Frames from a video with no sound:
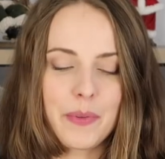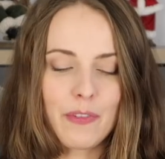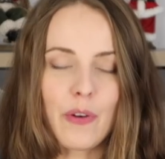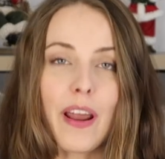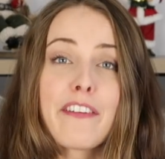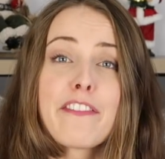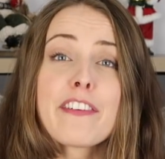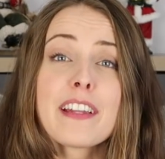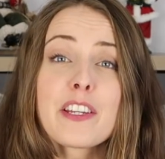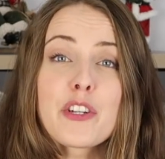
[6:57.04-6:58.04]
Before I
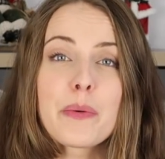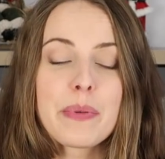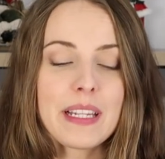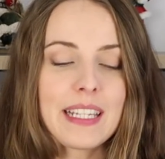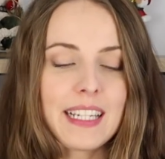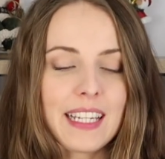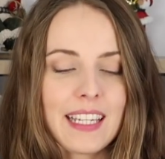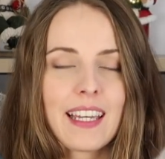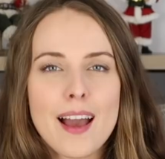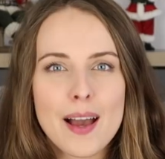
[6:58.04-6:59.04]
finish
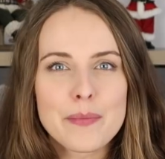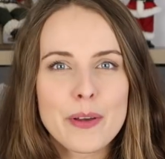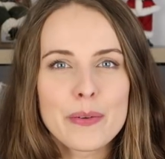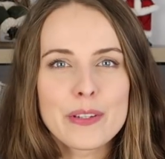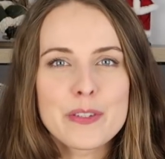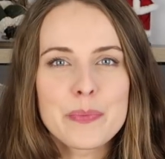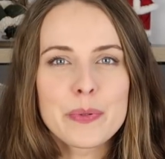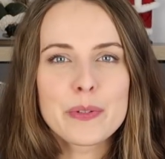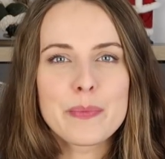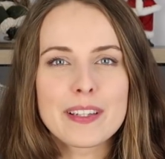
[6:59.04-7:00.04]
completely, I'm going to
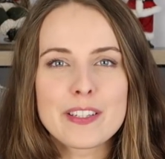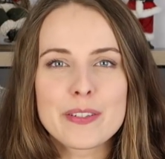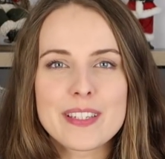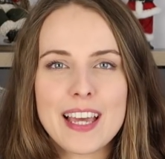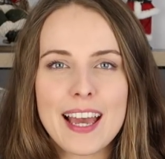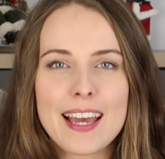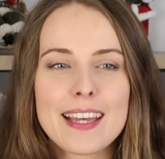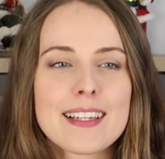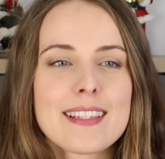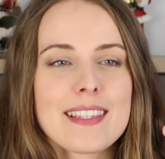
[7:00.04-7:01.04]
put my two
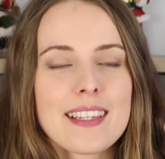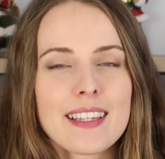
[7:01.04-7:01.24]
tags.